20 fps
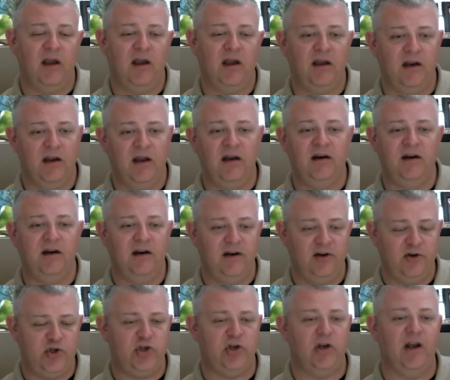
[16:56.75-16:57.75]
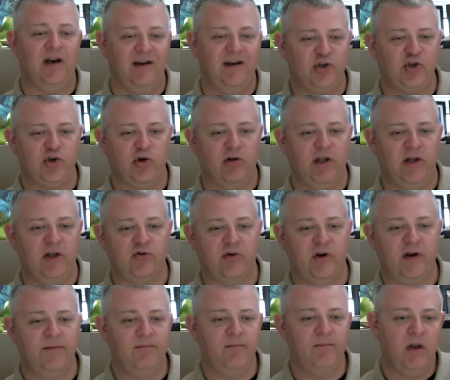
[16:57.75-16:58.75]
an additional
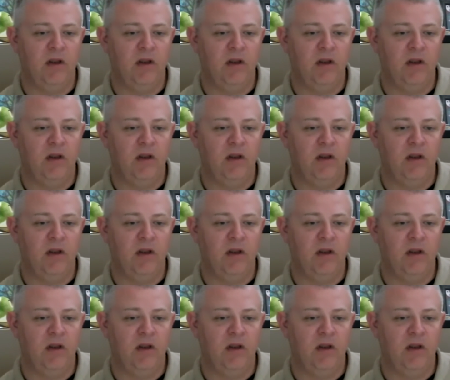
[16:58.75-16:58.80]
injury.